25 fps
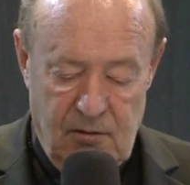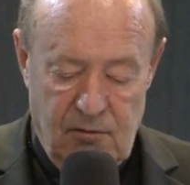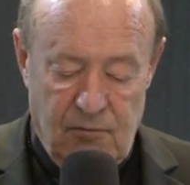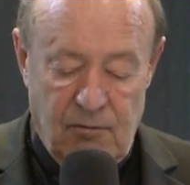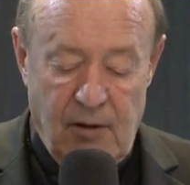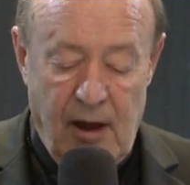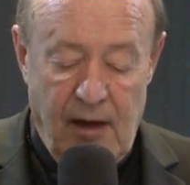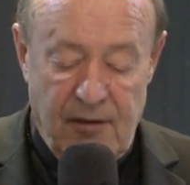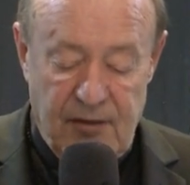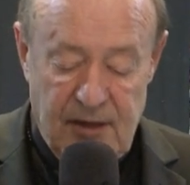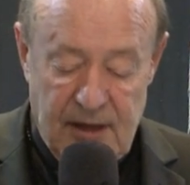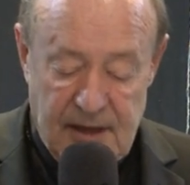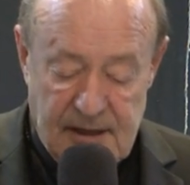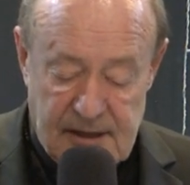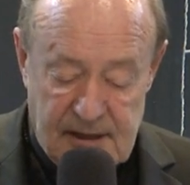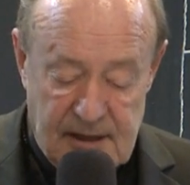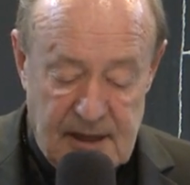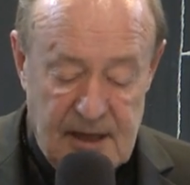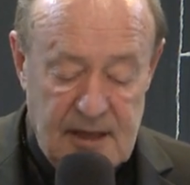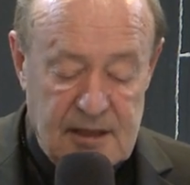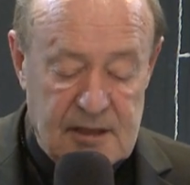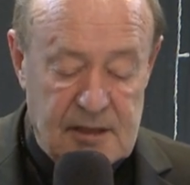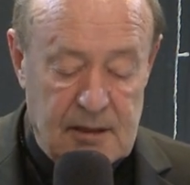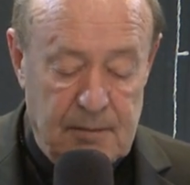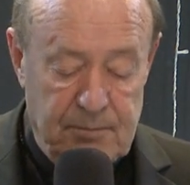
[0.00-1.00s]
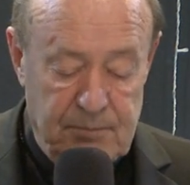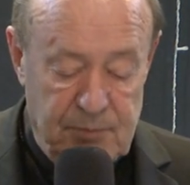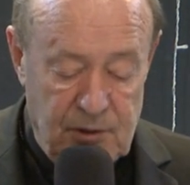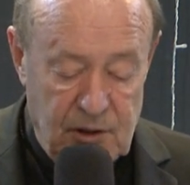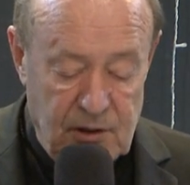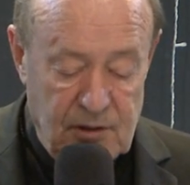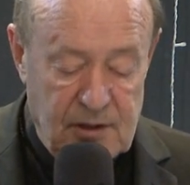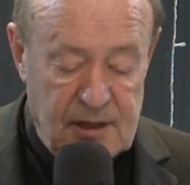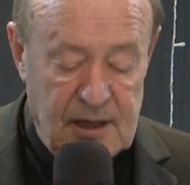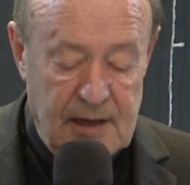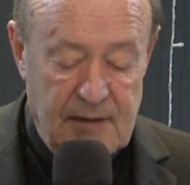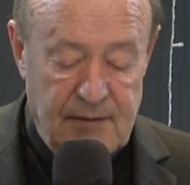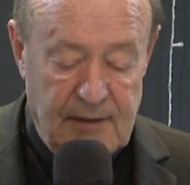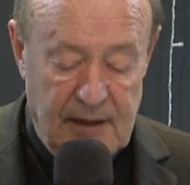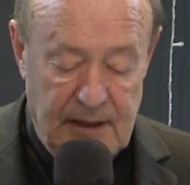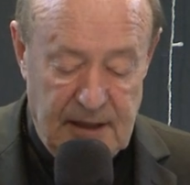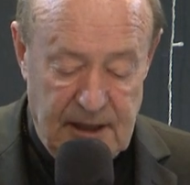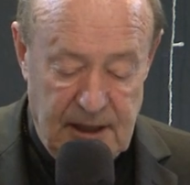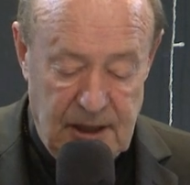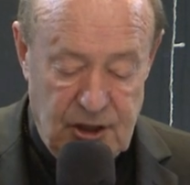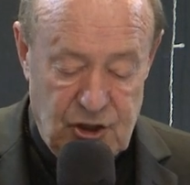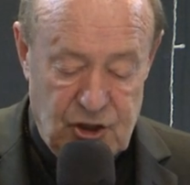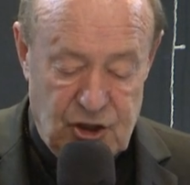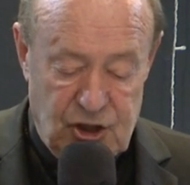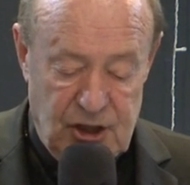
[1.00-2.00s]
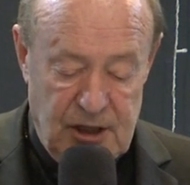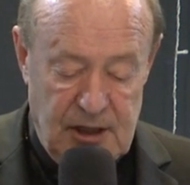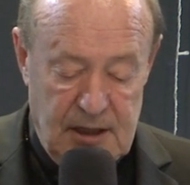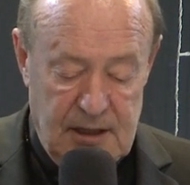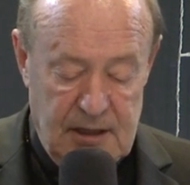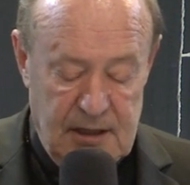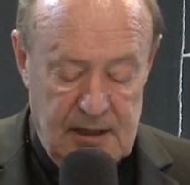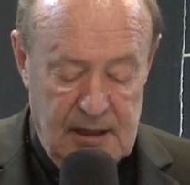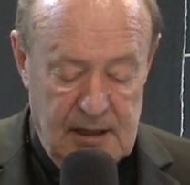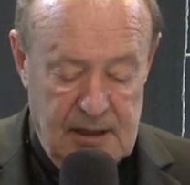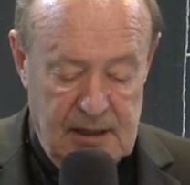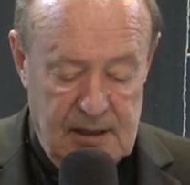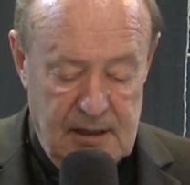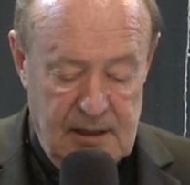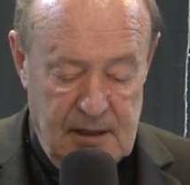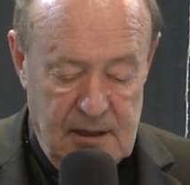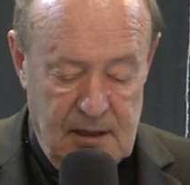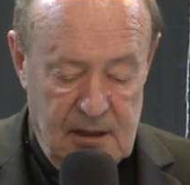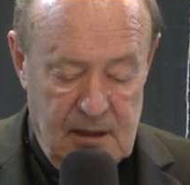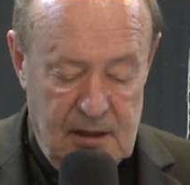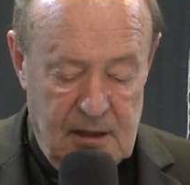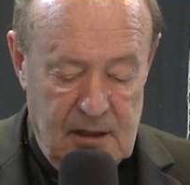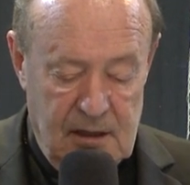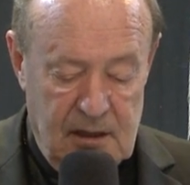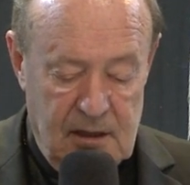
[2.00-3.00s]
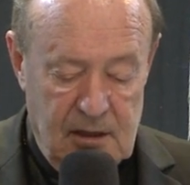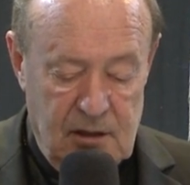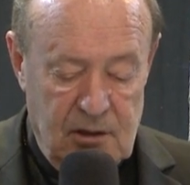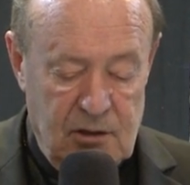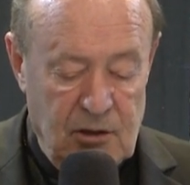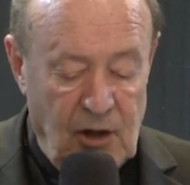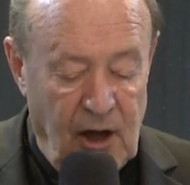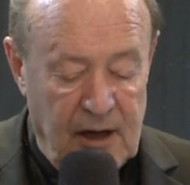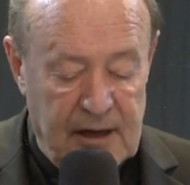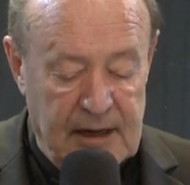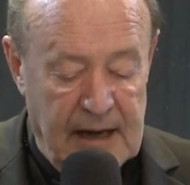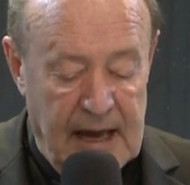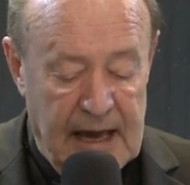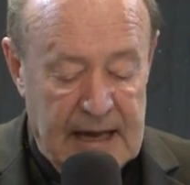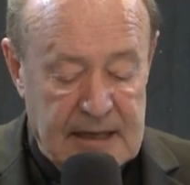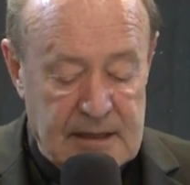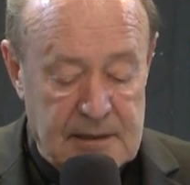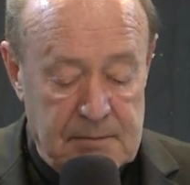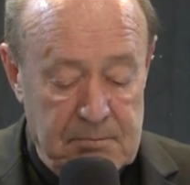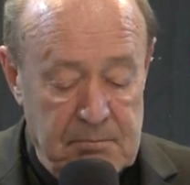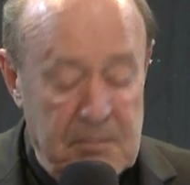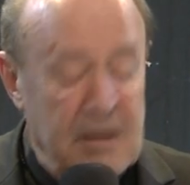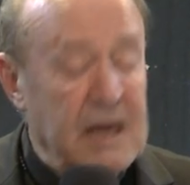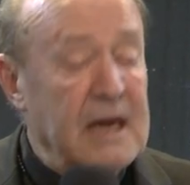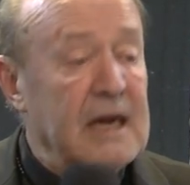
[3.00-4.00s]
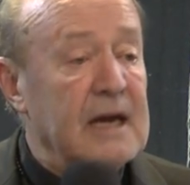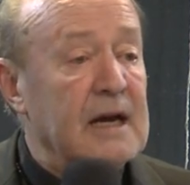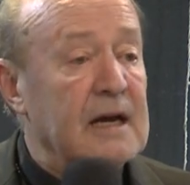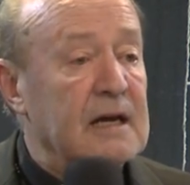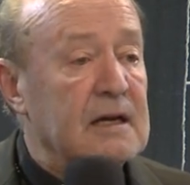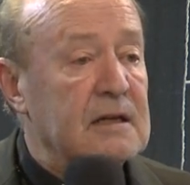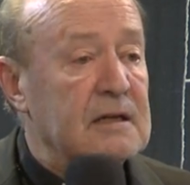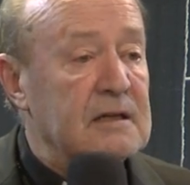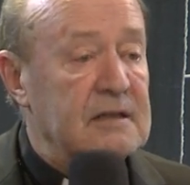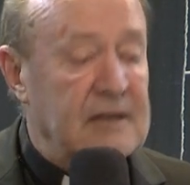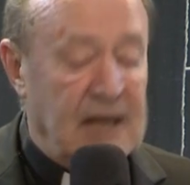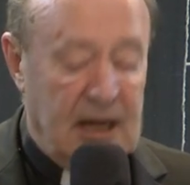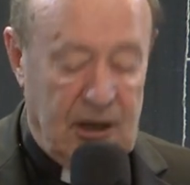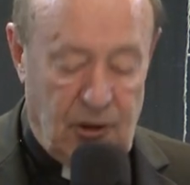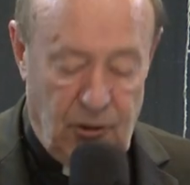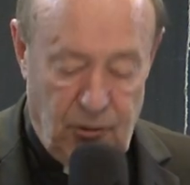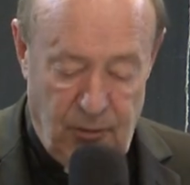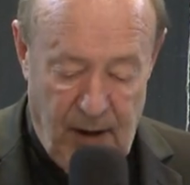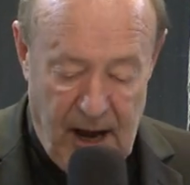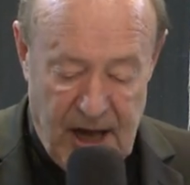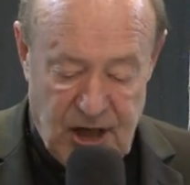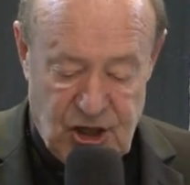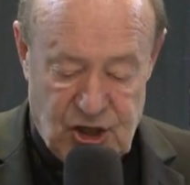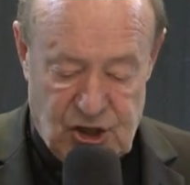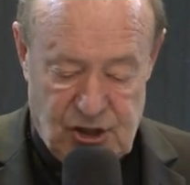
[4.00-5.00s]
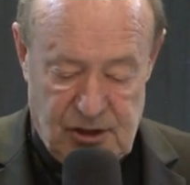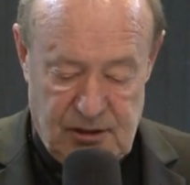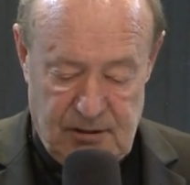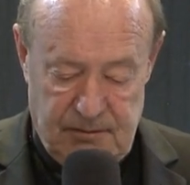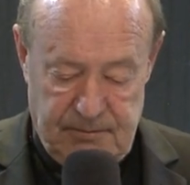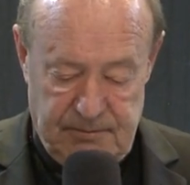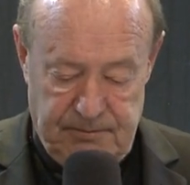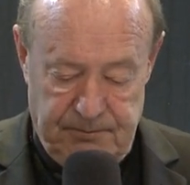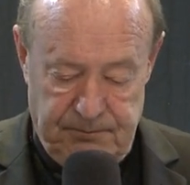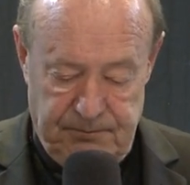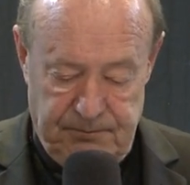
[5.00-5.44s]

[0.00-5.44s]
Rather, he sees the beauty in the liturgy not as mere decoration,